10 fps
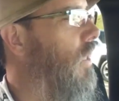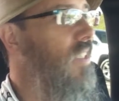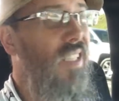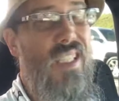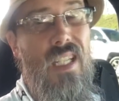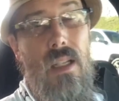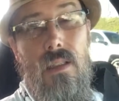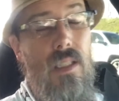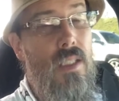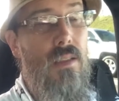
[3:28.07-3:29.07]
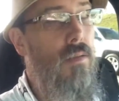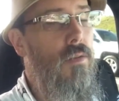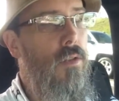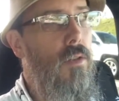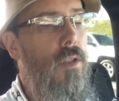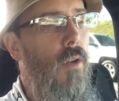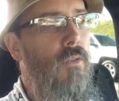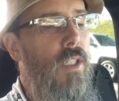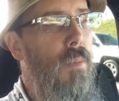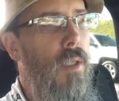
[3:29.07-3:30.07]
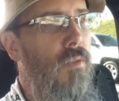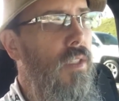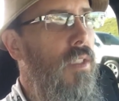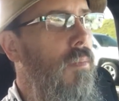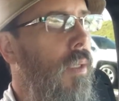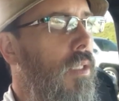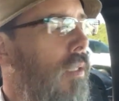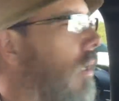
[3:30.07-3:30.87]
Six dollars. It's, it's, it feeds both of us. It's amazing.